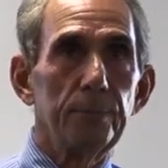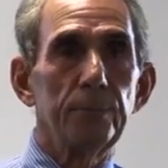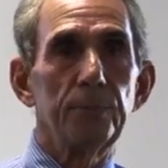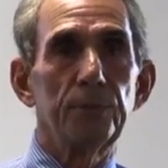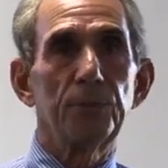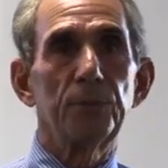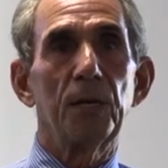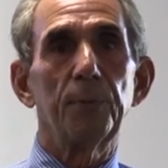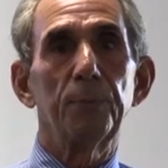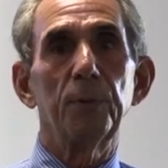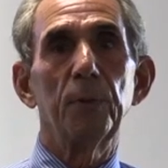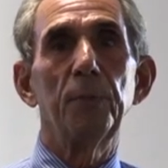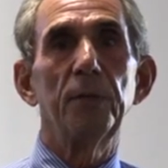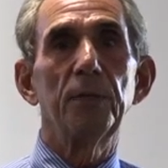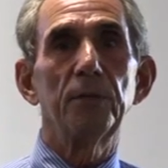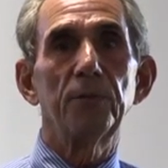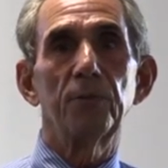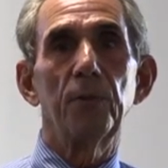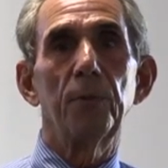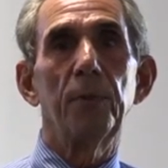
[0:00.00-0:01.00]

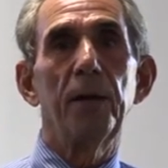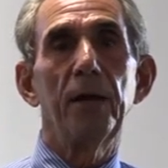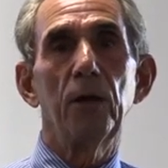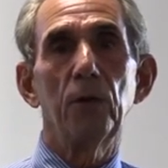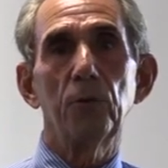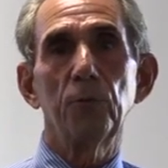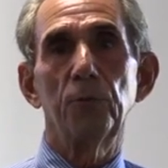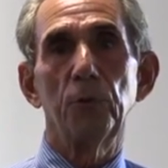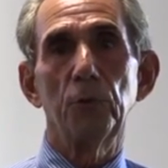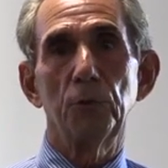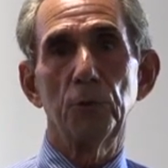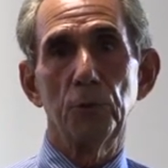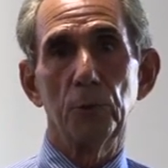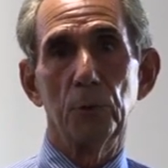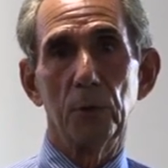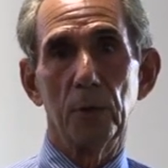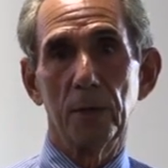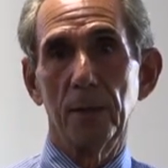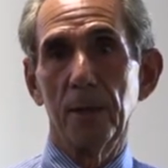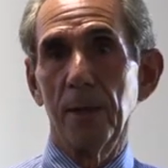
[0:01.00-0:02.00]
supplements from a health food
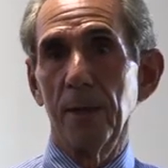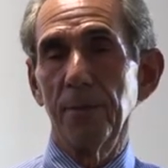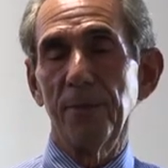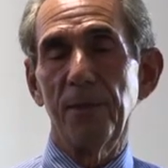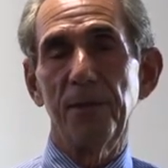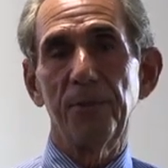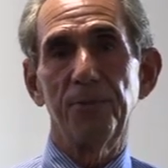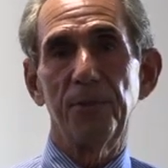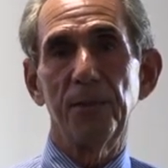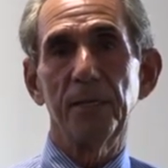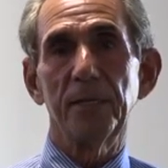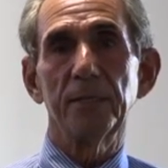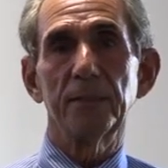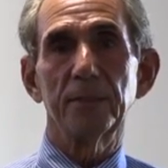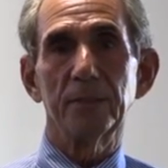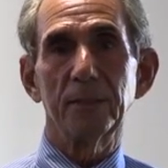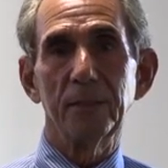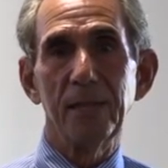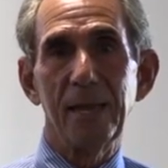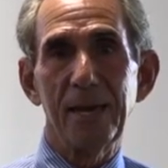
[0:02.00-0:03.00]
store, they think
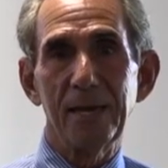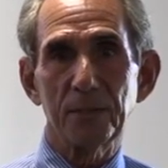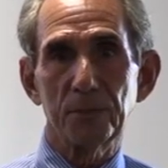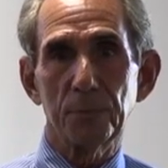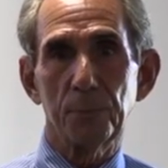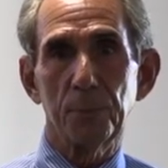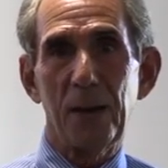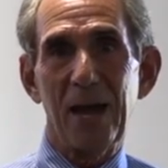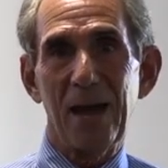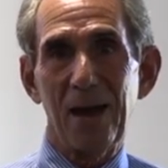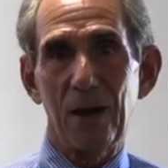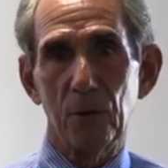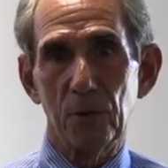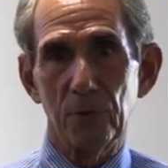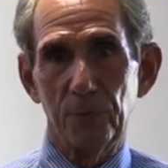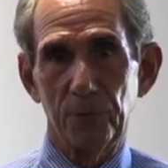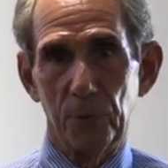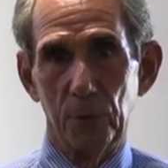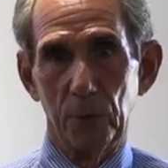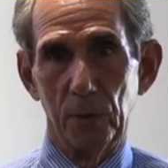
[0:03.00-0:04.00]
it's less
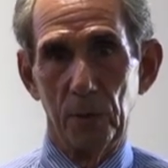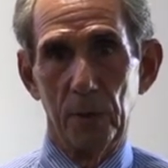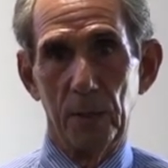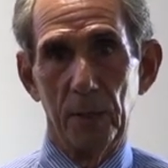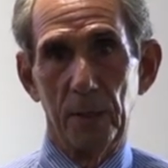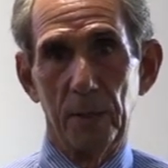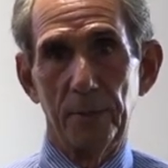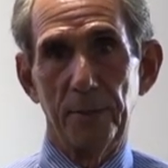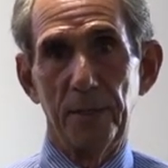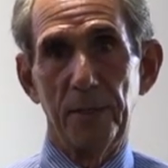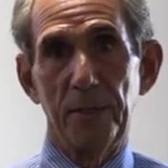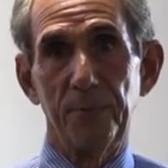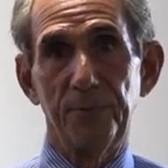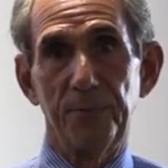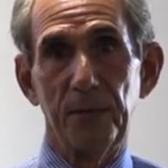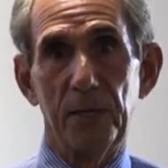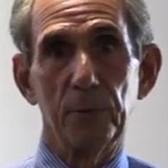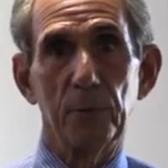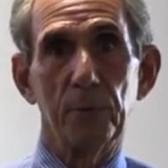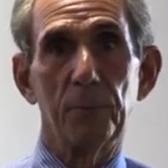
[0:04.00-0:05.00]
powerful than if
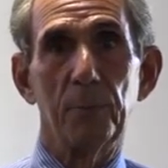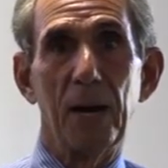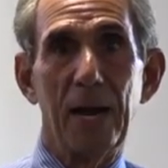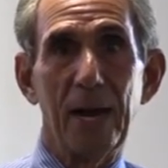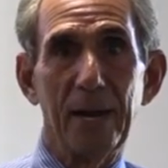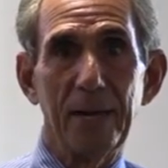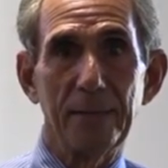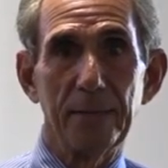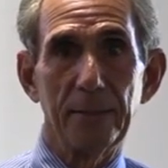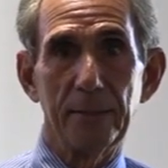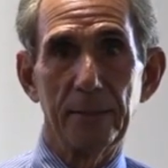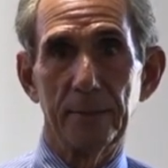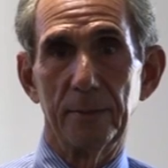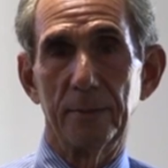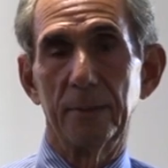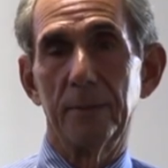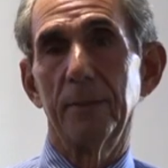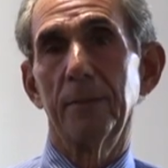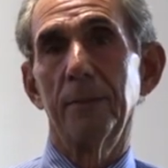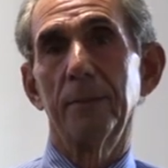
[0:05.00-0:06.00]
they were buying it
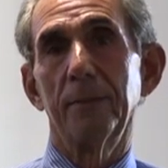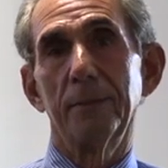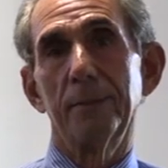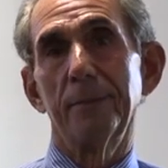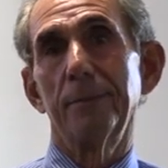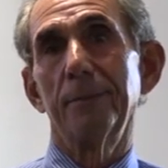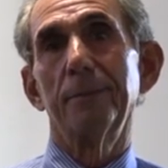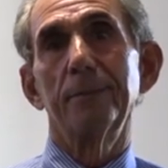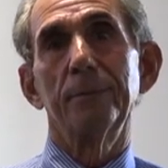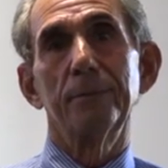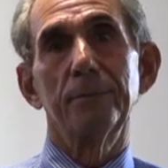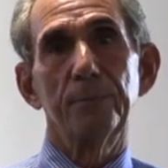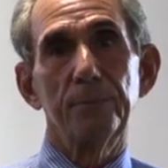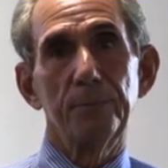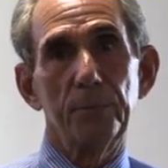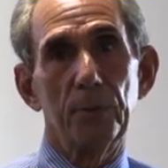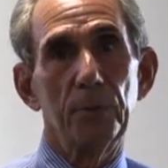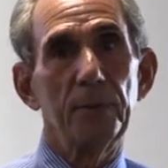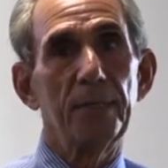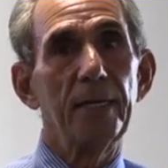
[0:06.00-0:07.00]

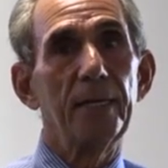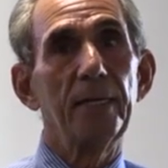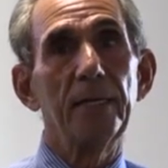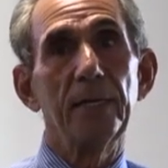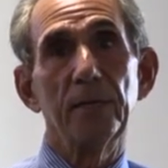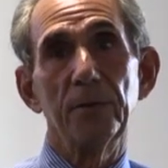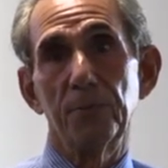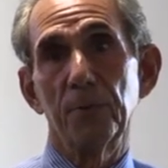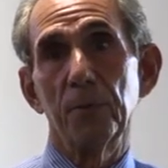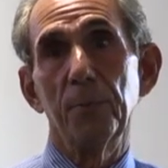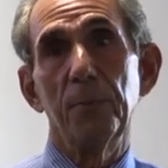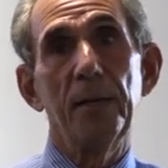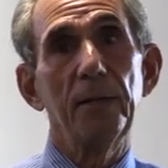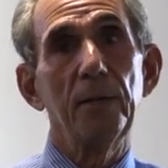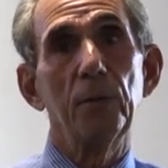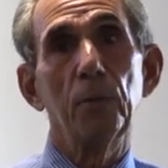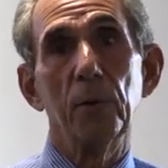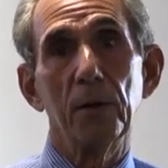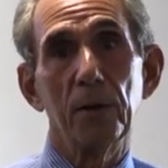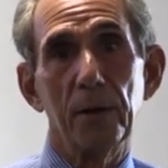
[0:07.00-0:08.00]
or getting it from
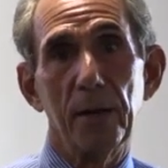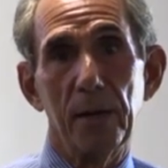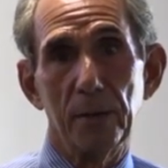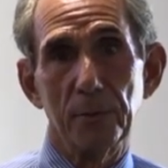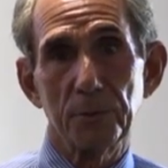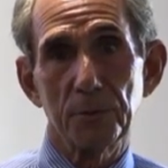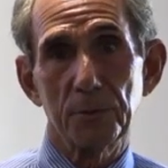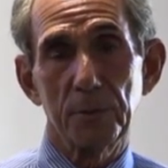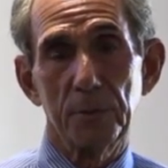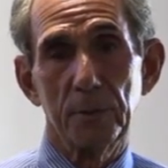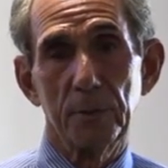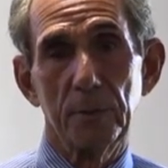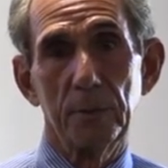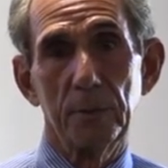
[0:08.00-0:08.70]
anywhere else,